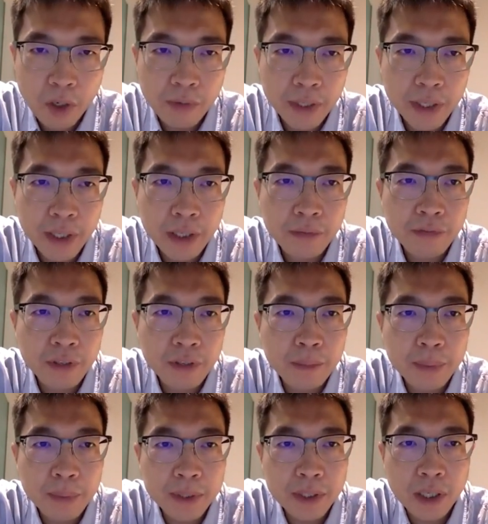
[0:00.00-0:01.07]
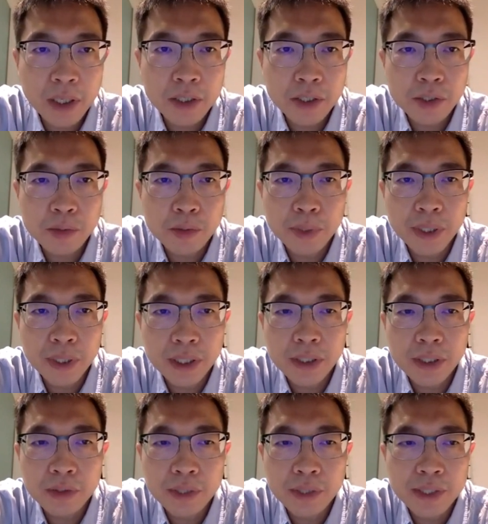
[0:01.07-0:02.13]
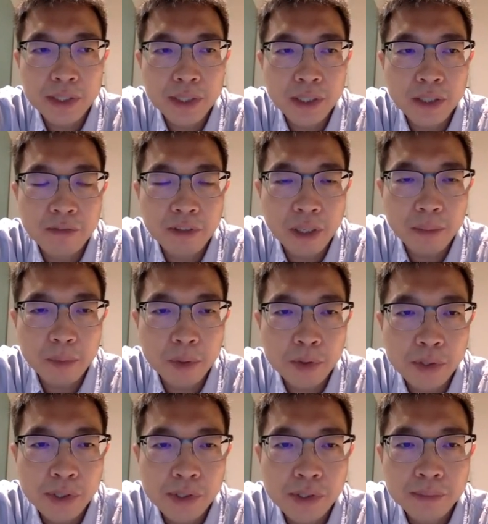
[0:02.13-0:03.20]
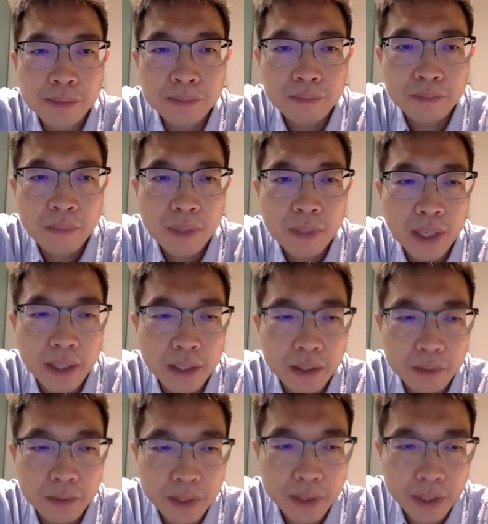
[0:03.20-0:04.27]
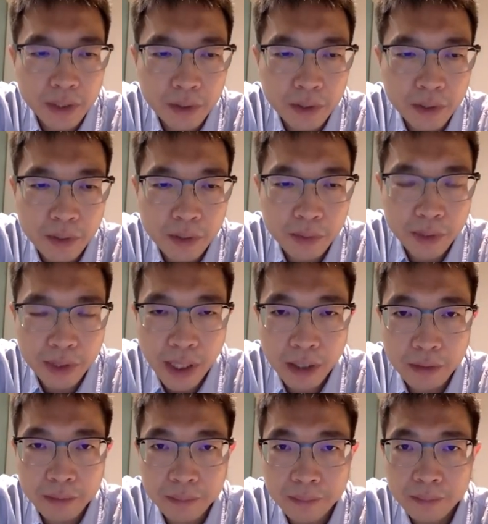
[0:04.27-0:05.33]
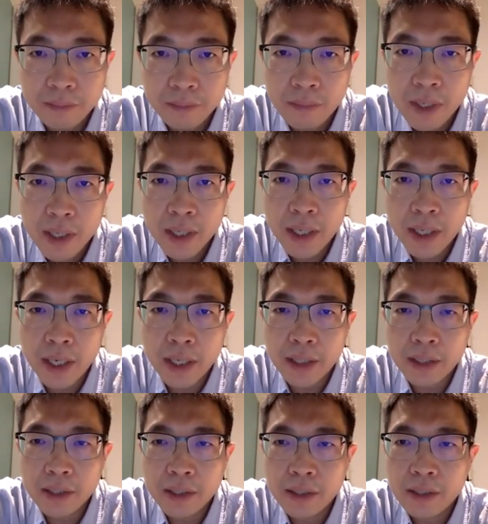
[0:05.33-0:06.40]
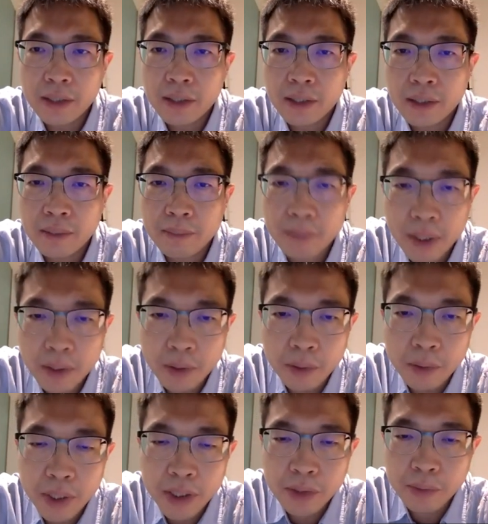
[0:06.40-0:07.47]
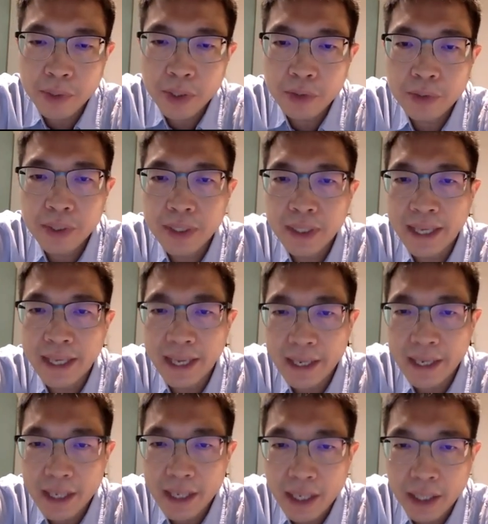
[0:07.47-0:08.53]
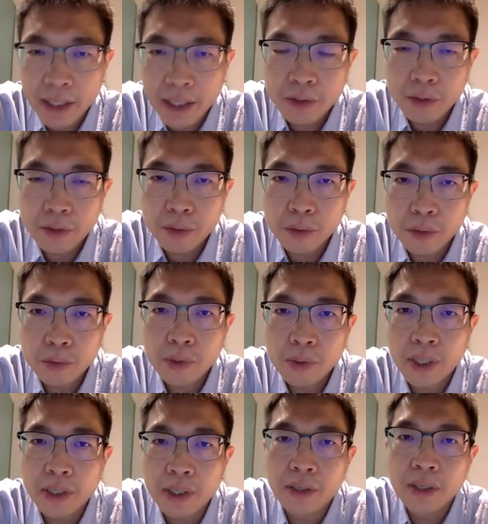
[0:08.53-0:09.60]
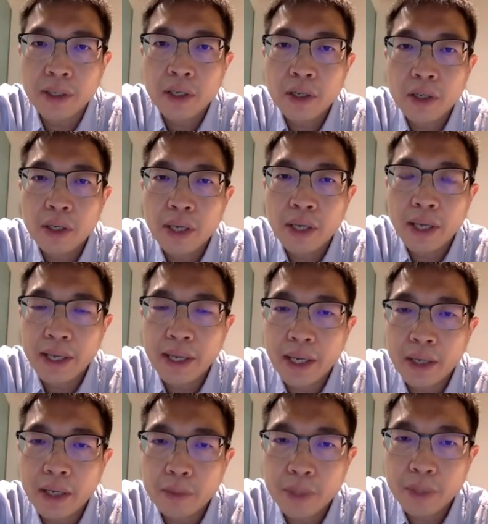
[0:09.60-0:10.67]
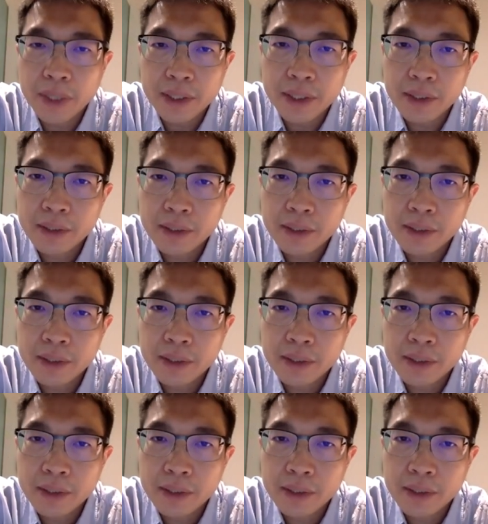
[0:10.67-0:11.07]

over here from the pathologist read, you can see the fibrosis and the steatosis result. In the middle is we're using the AI to do a AI read